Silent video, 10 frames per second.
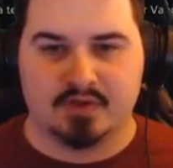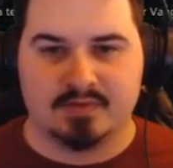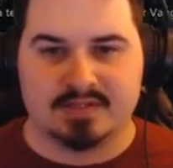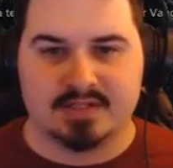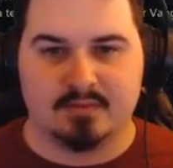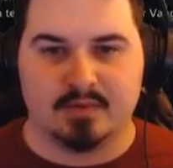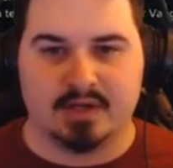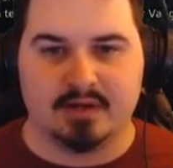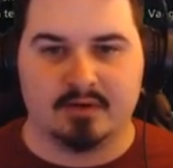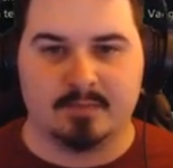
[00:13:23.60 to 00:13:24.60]
Should be somewhere
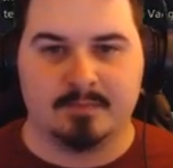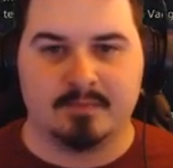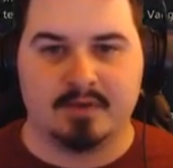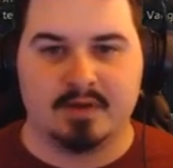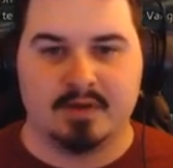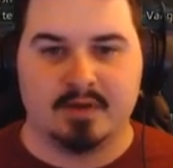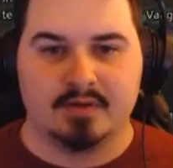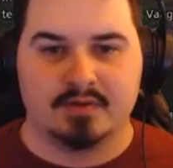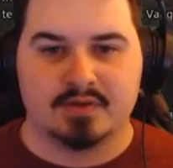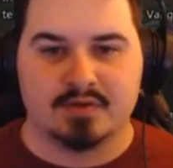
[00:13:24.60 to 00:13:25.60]
here.
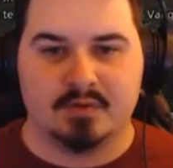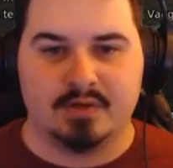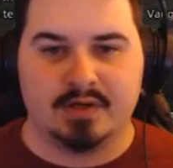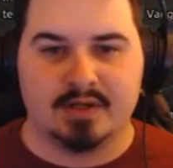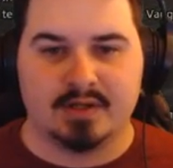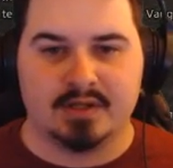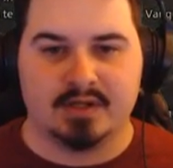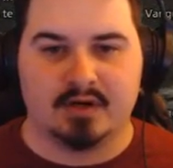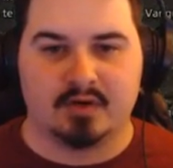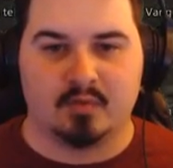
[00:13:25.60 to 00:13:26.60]
Surdek the
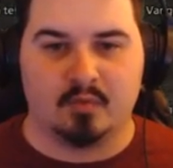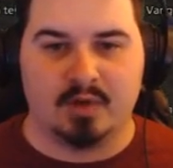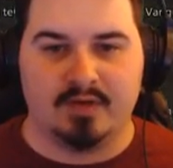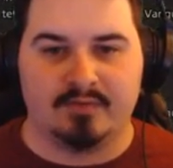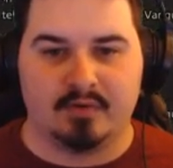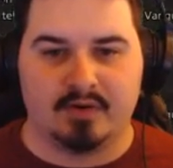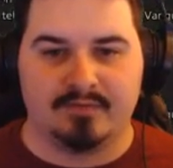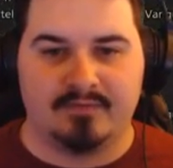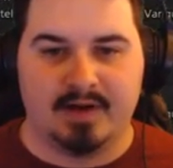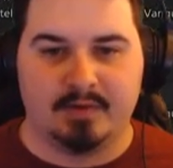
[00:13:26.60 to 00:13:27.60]
Dark Weaver. I
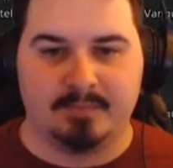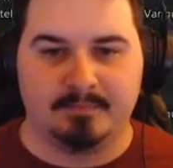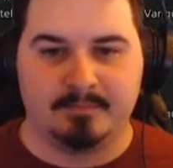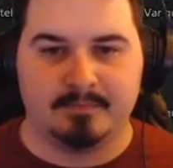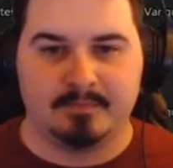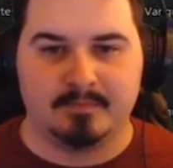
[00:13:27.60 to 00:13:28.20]
found him.